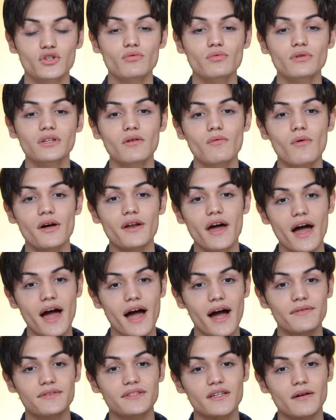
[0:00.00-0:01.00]
You really want to
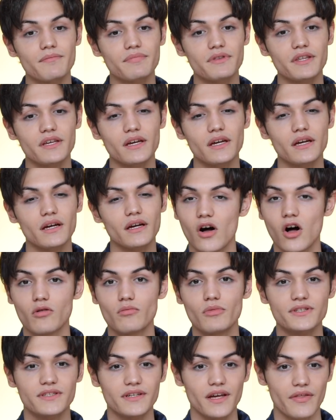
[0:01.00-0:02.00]
have something
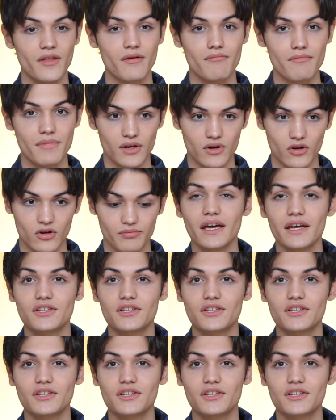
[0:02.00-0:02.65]
almost in the middle.